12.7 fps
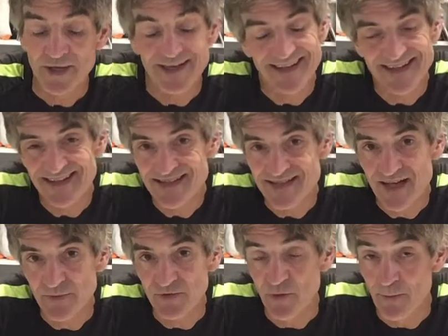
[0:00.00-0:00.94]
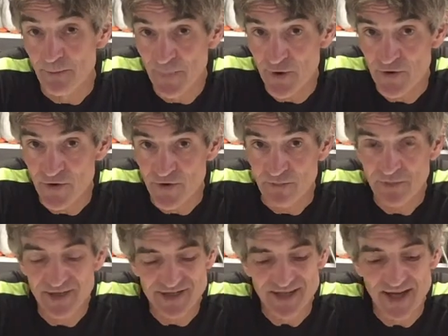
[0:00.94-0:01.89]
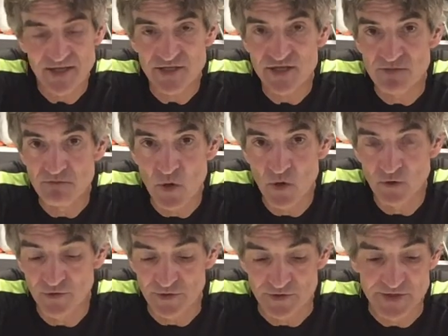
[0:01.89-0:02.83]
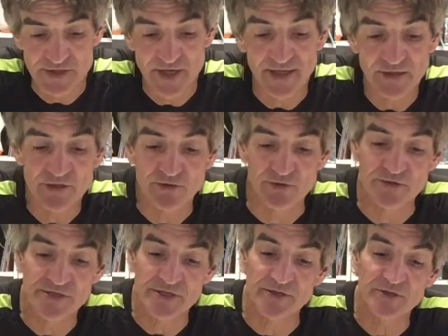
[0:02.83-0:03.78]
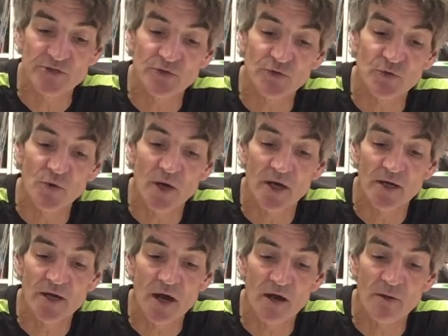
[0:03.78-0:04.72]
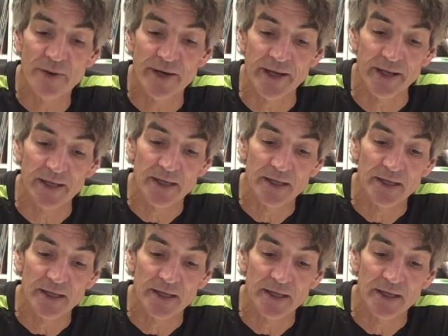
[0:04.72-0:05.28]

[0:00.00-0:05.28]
it isn't able to burn, but it kind of smolders and turns into a carbonate.